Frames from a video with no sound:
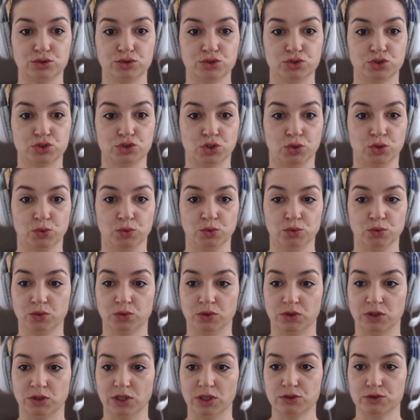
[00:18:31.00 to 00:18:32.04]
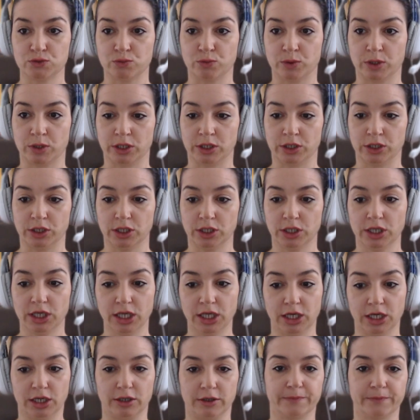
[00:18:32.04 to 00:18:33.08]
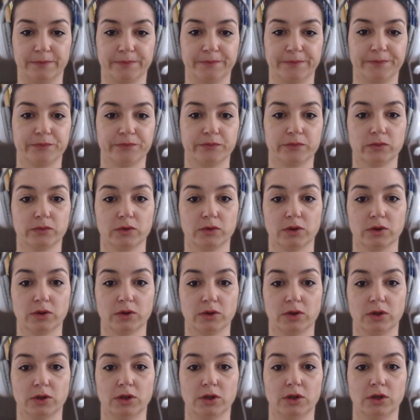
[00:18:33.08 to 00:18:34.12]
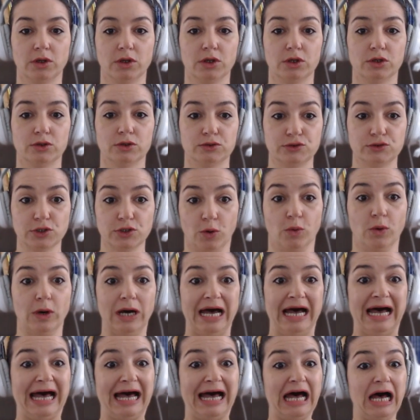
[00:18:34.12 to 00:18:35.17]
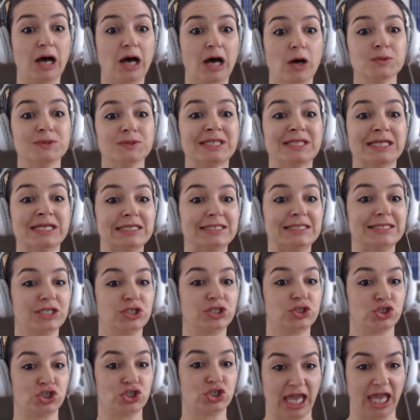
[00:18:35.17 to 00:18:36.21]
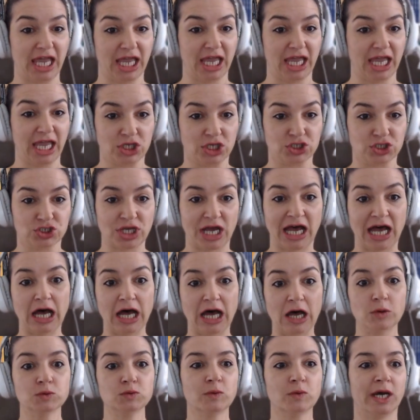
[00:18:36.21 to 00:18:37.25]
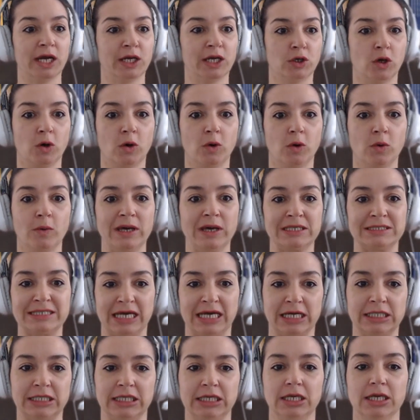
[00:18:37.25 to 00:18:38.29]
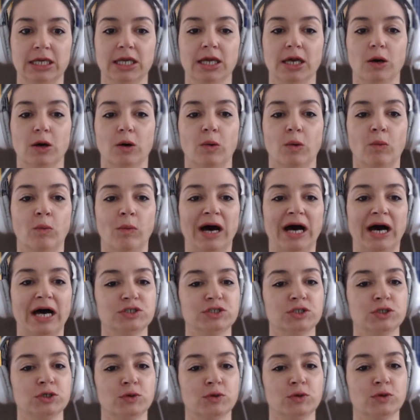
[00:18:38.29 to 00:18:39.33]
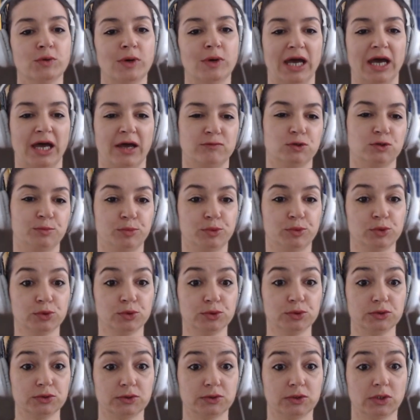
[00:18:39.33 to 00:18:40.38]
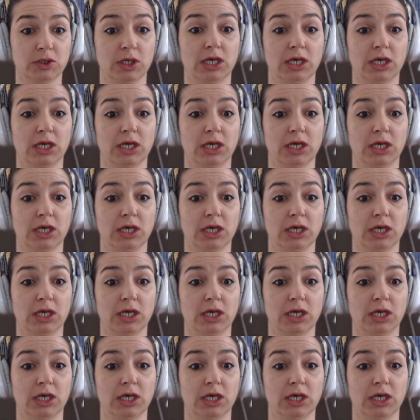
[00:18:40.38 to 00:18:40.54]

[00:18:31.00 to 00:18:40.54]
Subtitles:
show this one here. So how does it change? How do I know exactly what you have to put